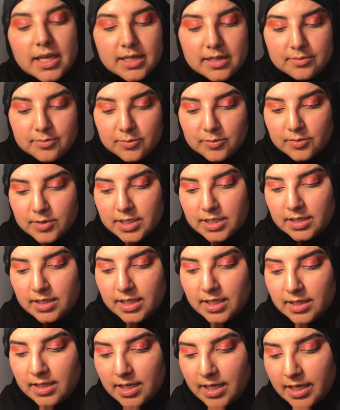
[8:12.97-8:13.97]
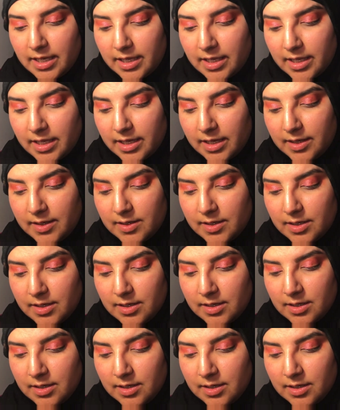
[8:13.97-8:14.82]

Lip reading: and I'm really liking it.